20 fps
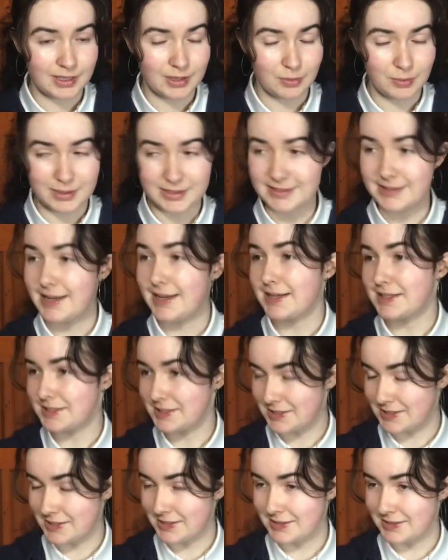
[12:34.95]
What's
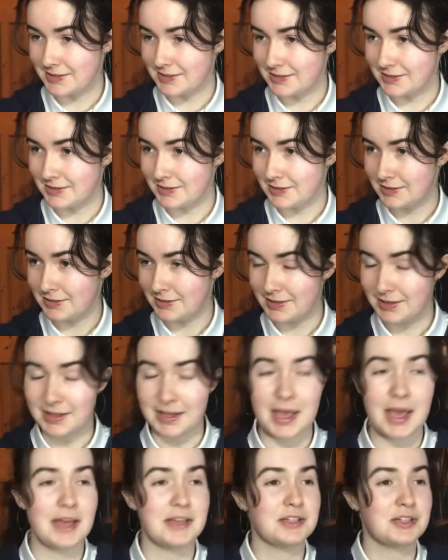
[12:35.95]
next? The
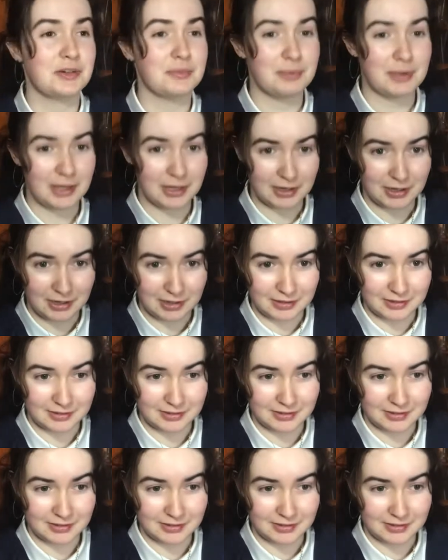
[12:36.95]
caterpillar.